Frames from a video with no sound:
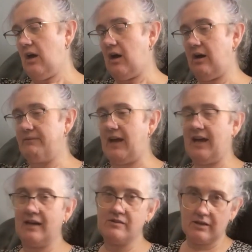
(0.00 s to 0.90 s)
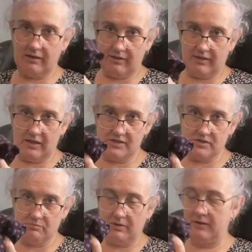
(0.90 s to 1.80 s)
I've had this
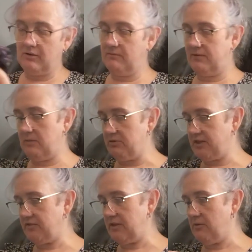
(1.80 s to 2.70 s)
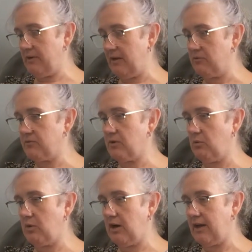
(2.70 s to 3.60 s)
rayon fabric sitting around for a
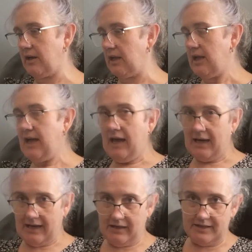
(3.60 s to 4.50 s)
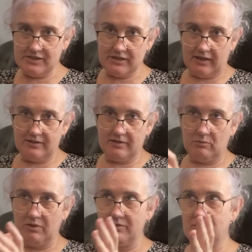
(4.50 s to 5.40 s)
while, and I decided I
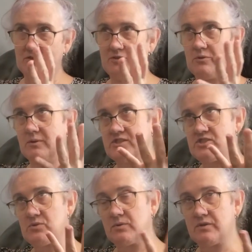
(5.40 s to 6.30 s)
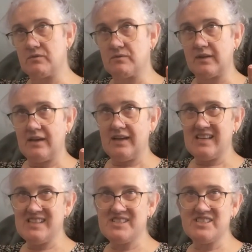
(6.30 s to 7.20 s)
wanted to do a sort of
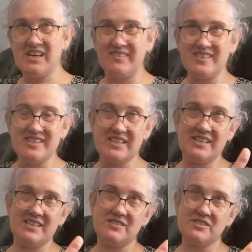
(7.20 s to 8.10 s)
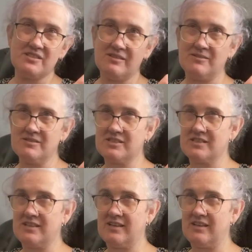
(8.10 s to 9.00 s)
70s long
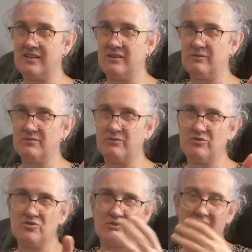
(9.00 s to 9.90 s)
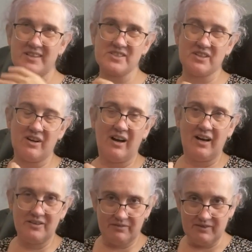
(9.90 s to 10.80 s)
sleeve dress,
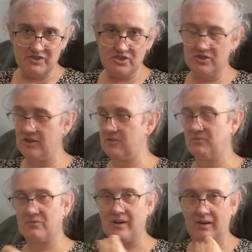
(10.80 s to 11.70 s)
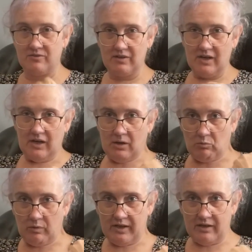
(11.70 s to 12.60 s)
kind of a shirt front
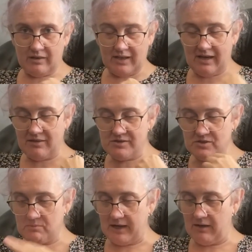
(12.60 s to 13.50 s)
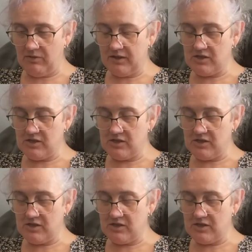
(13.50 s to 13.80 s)
with gathers around the